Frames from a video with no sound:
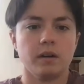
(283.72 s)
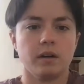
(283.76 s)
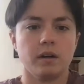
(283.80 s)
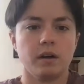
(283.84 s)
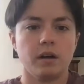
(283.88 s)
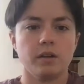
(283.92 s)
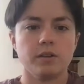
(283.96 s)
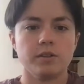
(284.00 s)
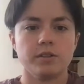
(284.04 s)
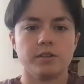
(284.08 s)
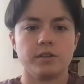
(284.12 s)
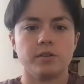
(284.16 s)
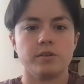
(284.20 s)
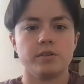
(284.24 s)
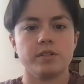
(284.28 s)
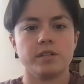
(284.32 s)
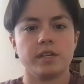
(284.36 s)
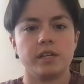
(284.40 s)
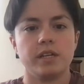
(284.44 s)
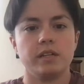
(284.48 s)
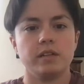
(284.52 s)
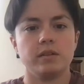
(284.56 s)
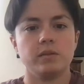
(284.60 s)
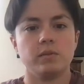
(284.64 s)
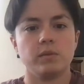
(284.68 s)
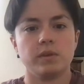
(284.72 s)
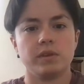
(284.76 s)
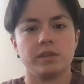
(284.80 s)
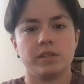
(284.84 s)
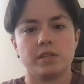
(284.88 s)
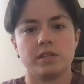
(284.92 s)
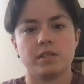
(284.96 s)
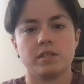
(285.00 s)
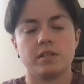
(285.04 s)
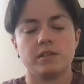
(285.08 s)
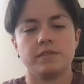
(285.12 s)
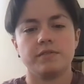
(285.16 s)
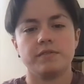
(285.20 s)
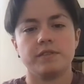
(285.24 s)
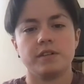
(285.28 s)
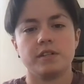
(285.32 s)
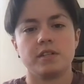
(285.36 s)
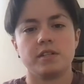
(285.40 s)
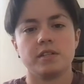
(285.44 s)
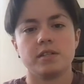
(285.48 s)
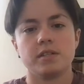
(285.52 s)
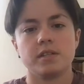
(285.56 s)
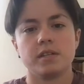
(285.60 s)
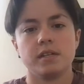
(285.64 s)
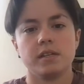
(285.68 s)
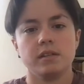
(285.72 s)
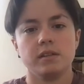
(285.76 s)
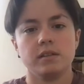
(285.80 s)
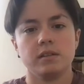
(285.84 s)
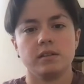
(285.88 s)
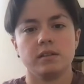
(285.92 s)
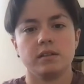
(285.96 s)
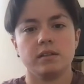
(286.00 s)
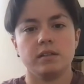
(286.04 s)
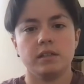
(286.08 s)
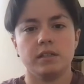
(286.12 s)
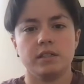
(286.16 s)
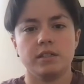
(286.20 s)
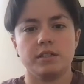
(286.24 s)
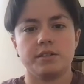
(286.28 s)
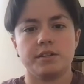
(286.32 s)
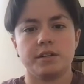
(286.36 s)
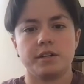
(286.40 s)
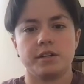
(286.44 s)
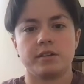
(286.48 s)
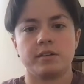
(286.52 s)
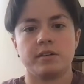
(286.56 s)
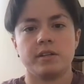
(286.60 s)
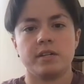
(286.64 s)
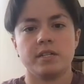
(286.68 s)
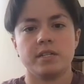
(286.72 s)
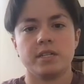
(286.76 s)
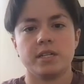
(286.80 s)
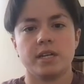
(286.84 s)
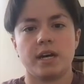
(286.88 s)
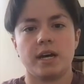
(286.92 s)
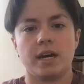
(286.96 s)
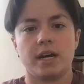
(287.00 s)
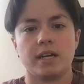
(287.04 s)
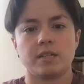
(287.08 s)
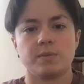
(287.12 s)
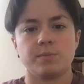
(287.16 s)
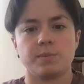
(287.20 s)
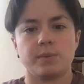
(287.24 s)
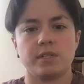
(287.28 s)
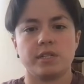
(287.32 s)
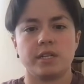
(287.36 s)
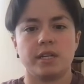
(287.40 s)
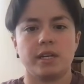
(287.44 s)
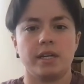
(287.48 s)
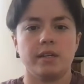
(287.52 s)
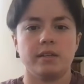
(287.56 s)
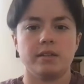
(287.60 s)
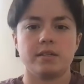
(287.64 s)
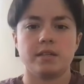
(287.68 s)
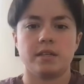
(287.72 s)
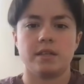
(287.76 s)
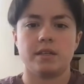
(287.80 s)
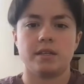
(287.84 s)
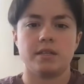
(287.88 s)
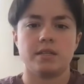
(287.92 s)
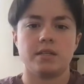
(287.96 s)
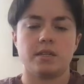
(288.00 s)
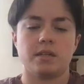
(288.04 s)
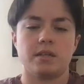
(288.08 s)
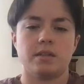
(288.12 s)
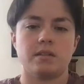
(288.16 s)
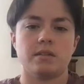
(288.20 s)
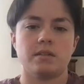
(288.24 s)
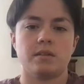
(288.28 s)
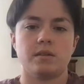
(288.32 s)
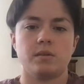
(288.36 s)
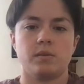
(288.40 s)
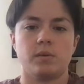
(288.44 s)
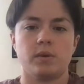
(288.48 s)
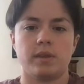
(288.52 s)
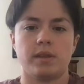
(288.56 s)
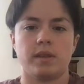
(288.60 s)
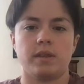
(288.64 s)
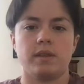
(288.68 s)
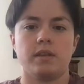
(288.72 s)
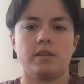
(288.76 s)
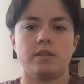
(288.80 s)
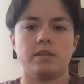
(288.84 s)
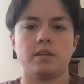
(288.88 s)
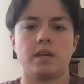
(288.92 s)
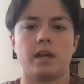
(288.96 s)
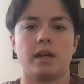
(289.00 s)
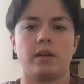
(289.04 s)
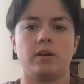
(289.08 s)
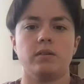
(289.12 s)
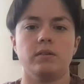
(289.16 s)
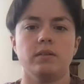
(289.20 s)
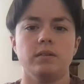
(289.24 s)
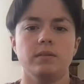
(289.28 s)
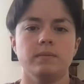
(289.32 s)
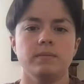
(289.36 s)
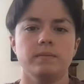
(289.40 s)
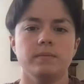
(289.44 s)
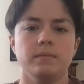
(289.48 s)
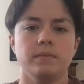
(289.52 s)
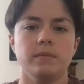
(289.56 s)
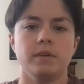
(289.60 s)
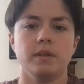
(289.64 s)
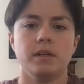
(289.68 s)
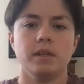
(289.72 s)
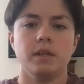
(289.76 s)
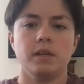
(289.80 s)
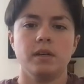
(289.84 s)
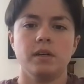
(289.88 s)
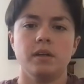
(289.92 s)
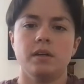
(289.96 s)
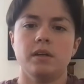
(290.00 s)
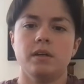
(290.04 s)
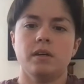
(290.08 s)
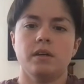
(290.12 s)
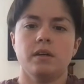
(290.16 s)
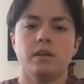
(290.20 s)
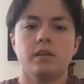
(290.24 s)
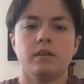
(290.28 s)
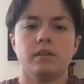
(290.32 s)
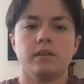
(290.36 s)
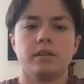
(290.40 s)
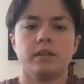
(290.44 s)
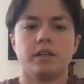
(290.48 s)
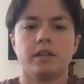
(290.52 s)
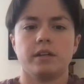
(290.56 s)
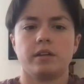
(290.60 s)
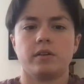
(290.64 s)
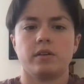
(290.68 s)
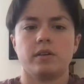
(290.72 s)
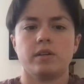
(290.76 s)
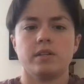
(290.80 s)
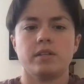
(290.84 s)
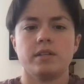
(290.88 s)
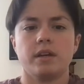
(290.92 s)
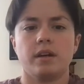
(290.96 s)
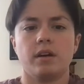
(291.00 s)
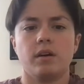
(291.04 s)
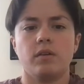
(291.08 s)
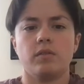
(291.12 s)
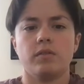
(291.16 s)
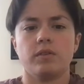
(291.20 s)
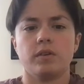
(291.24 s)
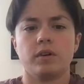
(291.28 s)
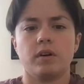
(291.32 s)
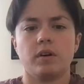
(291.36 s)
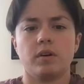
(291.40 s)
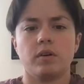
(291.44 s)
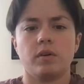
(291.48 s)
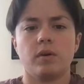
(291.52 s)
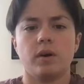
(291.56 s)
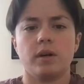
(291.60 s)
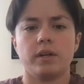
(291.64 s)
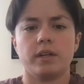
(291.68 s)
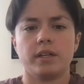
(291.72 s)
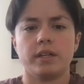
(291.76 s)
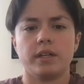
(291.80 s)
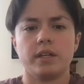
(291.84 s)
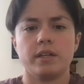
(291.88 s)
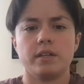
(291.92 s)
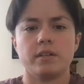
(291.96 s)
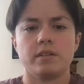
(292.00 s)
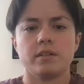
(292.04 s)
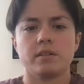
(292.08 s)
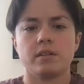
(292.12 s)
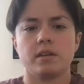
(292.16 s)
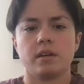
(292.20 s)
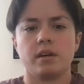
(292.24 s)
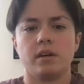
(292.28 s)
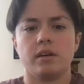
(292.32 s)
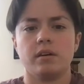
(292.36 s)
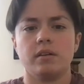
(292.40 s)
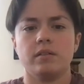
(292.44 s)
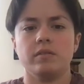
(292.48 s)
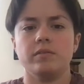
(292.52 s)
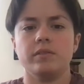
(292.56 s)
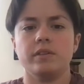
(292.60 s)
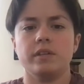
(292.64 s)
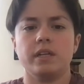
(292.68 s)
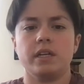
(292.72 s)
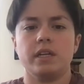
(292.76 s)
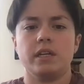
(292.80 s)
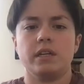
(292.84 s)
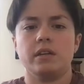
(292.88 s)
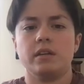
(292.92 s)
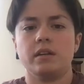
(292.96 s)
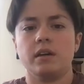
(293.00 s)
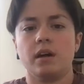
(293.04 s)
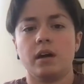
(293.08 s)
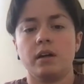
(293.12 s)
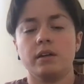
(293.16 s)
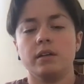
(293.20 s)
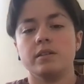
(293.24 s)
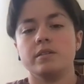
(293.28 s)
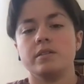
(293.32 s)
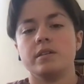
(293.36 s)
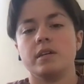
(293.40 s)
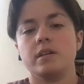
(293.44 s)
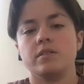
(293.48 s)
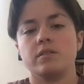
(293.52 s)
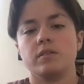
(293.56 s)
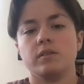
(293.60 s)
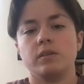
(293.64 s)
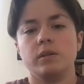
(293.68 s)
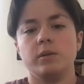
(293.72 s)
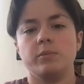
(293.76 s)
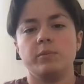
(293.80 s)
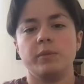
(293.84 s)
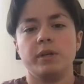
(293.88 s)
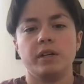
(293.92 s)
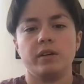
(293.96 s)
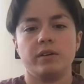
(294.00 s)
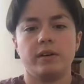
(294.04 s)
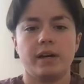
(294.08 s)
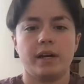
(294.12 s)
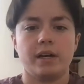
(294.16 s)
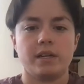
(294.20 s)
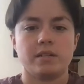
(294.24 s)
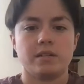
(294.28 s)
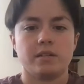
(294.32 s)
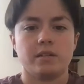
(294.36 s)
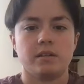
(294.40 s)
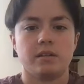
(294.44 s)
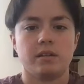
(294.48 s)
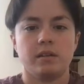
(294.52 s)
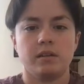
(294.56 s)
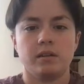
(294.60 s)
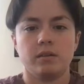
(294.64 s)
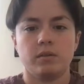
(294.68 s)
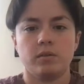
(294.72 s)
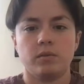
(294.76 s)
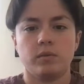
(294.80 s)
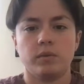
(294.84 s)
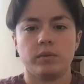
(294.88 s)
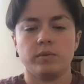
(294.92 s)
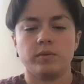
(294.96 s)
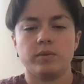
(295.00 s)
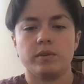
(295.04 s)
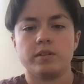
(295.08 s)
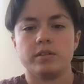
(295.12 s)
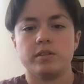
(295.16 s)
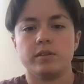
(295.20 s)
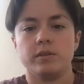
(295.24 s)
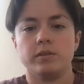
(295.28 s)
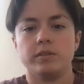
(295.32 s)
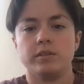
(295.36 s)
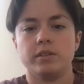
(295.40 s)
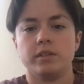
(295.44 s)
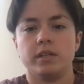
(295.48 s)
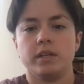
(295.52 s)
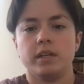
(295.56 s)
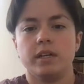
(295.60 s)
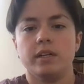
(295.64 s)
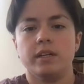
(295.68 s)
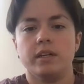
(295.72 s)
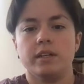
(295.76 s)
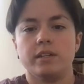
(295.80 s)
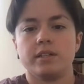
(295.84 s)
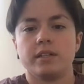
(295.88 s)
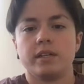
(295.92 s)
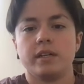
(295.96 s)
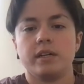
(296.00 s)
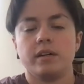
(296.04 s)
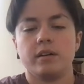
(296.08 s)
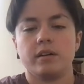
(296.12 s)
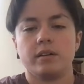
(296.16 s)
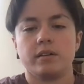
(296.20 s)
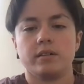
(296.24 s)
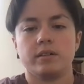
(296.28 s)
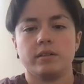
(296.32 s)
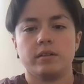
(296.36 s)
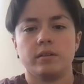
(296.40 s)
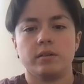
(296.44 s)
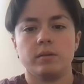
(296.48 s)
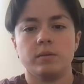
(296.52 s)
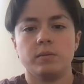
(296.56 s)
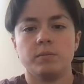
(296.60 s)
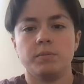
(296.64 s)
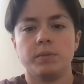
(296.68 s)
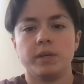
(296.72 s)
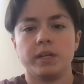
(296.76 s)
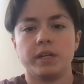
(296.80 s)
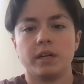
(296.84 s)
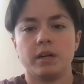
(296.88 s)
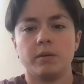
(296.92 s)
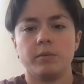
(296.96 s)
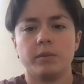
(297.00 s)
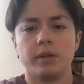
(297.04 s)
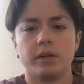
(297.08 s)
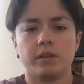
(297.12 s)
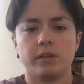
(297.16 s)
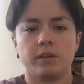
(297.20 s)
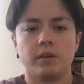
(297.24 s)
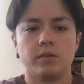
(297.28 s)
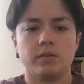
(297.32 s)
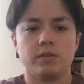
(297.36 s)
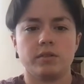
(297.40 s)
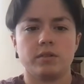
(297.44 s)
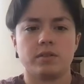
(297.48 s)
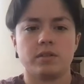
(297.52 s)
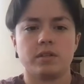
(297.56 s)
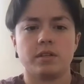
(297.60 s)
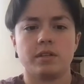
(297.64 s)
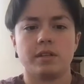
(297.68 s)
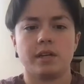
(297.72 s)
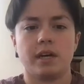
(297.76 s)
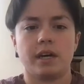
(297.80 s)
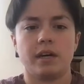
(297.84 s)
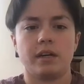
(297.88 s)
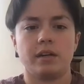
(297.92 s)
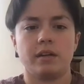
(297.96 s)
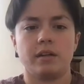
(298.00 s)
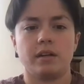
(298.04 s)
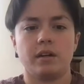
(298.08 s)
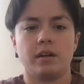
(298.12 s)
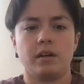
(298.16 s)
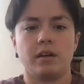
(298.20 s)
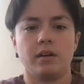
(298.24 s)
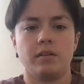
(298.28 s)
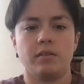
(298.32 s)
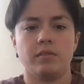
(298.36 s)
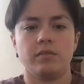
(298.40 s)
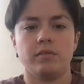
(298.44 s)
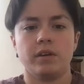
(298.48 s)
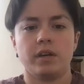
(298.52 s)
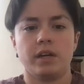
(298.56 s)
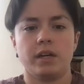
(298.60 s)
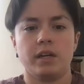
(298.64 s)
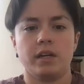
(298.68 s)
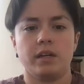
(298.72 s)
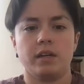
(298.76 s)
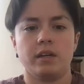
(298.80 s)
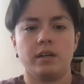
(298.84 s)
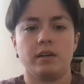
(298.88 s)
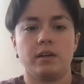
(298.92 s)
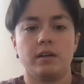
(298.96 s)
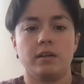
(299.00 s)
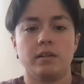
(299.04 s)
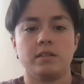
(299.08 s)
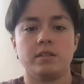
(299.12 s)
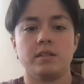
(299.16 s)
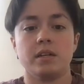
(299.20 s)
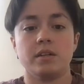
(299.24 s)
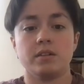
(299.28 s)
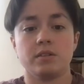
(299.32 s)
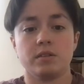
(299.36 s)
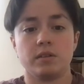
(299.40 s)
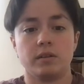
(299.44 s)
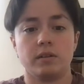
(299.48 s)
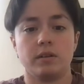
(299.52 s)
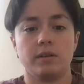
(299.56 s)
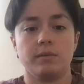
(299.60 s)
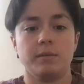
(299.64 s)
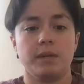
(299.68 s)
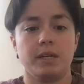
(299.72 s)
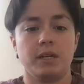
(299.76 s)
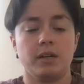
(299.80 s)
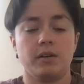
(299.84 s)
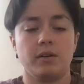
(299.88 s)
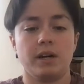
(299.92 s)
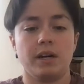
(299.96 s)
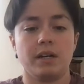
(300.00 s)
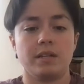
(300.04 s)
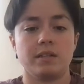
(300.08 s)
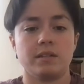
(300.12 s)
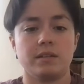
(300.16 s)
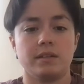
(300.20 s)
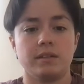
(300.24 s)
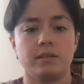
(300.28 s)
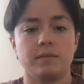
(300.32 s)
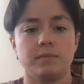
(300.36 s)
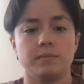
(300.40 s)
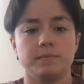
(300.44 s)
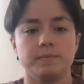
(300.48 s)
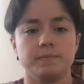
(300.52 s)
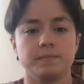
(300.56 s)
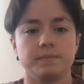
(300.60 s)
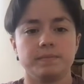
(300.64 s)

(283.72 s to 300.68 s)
Also seen with this deficiency is decreased aspartate synthesis within this cycle. The decreasing overall quantities of the non-essential amino acid would result in its character becoming closer to that of an essential amino acid,